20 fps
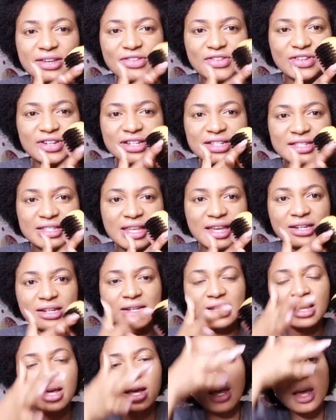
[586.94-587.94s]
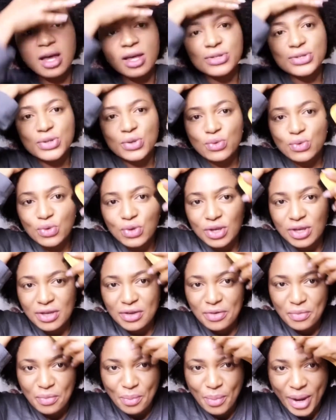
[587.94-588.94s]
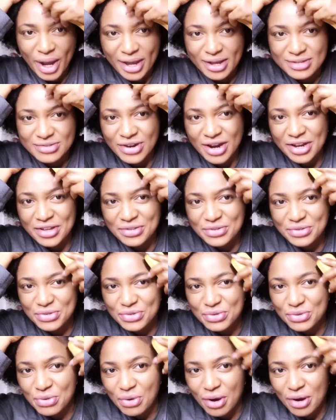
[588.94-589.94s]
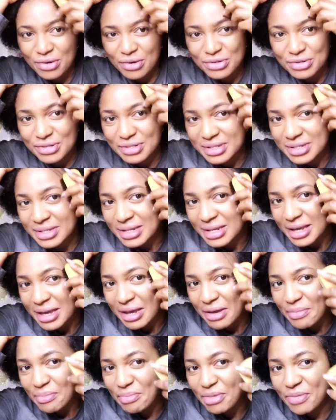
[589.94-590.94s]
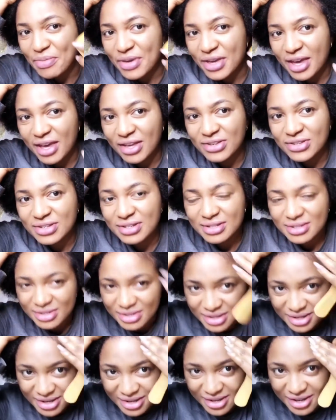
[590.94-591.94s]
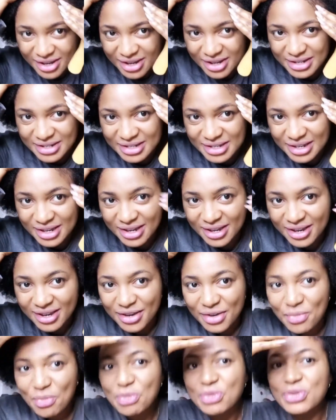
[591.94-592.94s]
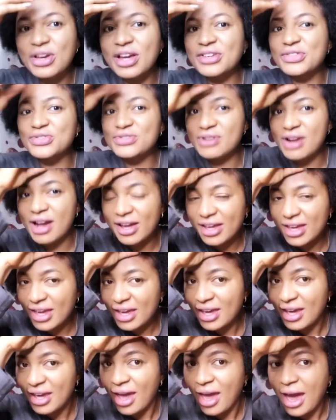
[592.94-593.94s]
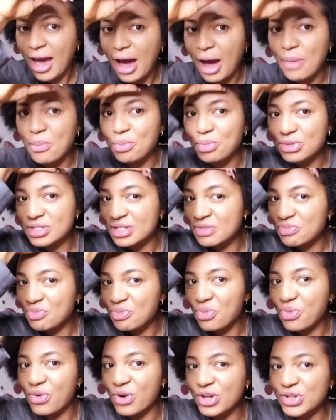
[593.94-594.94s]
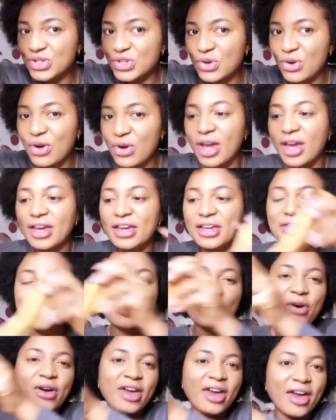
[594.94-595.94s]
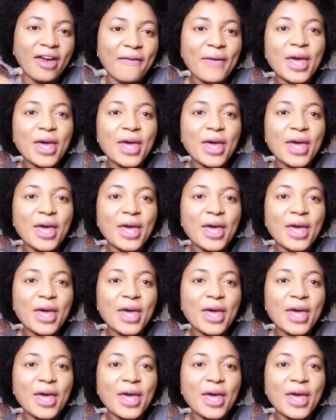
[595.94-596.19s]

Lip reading: You understand? So by trying to do all those baby edges, you can see you're dragging and putting pressure in your hair.